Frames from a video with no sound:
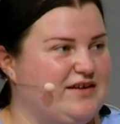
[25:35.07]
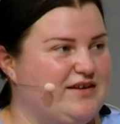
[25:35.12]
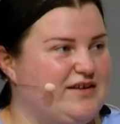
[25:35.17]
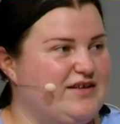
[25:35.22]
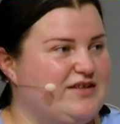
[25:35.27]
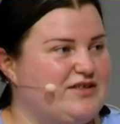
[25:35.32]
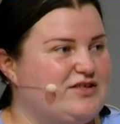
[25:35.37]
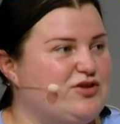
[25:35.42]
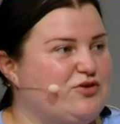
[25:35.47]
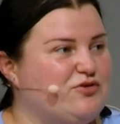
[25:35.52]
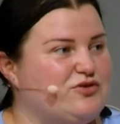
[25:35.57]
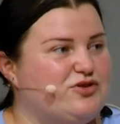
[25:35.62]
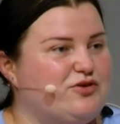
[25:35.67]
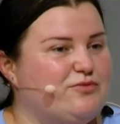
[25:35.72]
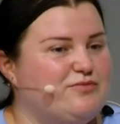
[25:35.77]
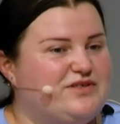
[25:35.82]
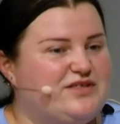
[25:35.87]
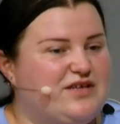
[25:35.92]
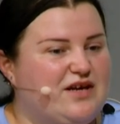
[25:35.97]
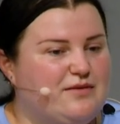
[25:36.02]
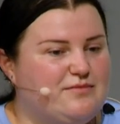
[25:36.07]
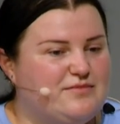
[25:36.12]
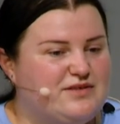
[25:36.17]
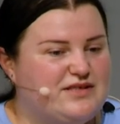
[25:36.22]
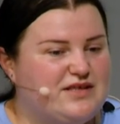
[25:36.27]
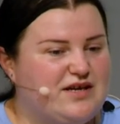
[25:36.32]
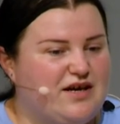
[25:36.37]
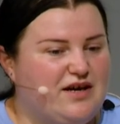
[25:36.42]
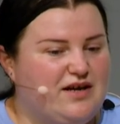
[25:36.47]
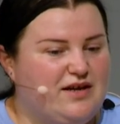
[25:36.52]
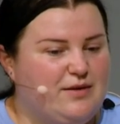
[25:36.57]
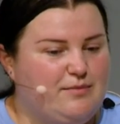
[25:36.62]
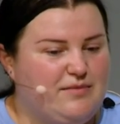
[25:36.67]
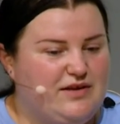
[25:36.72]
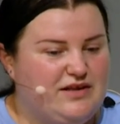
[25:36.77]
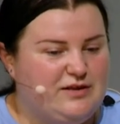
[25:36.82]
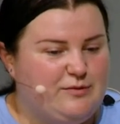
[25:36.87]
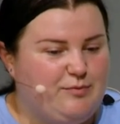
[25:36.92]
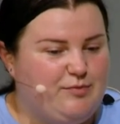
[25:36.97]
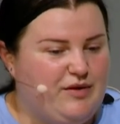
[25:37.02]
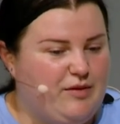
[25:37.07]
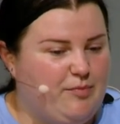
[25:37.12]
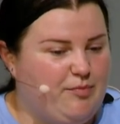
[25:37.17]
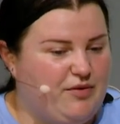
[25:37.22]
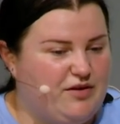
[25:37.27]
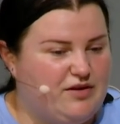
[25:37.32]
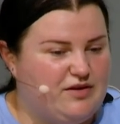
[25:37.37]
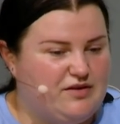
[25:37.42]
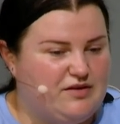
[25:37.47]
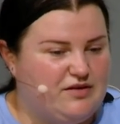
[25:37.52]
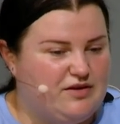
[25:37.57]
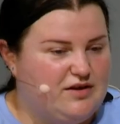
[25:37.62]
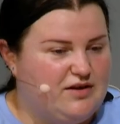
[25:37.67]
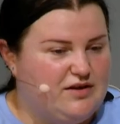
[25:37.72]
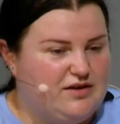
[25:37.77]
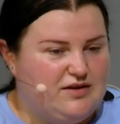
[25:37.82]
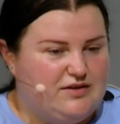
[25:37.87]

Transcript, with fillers: Yeah. So sometimes I meet people,